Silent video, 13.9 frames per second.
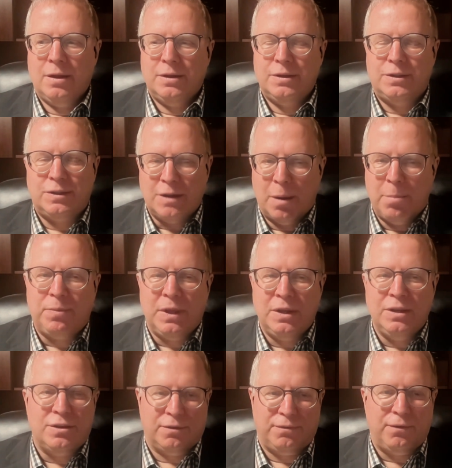
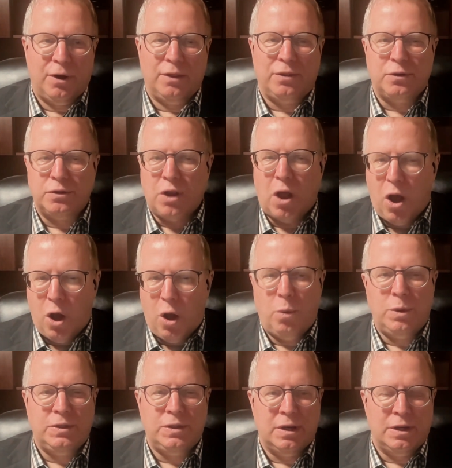something's afoot. There's
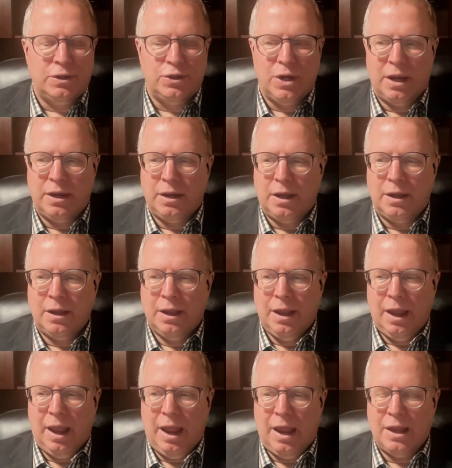always an agenda.
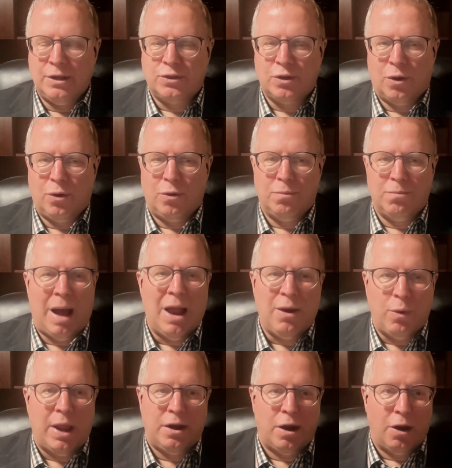And so my
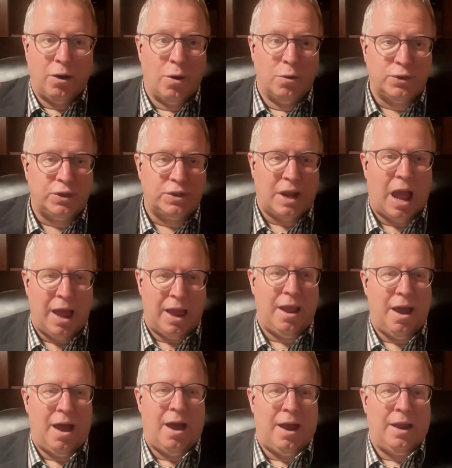radar goes sky
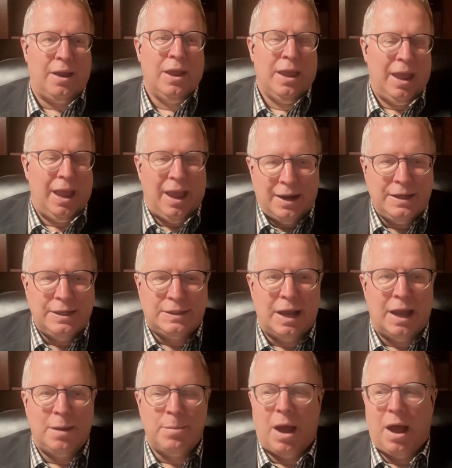high
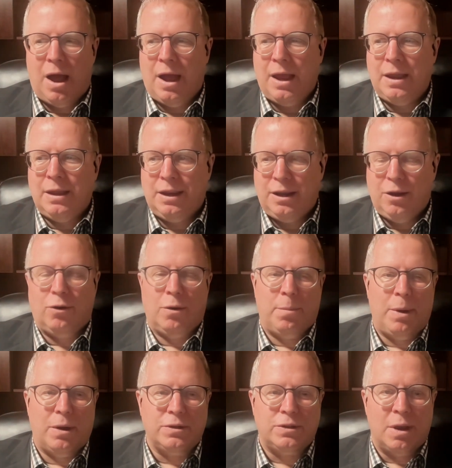anytime I hear
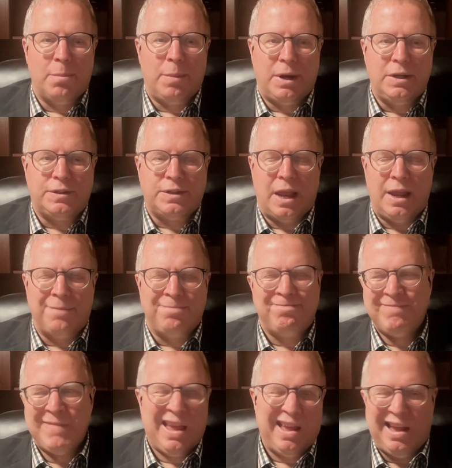about somebody saying,
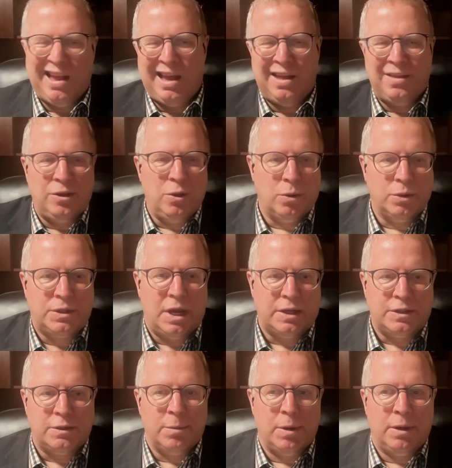ah, the Old
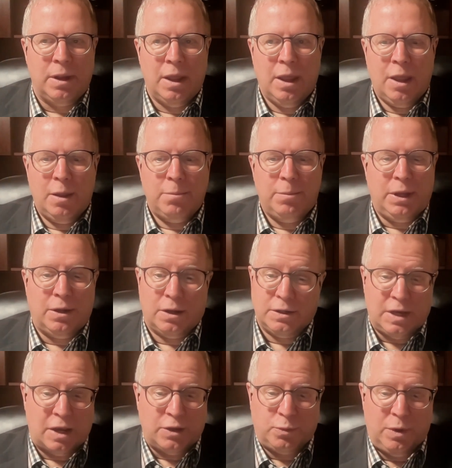Testament, because
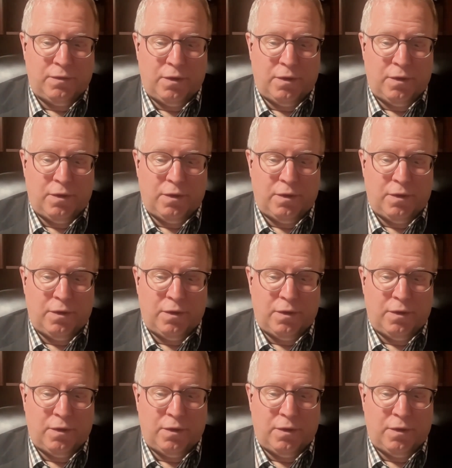as we've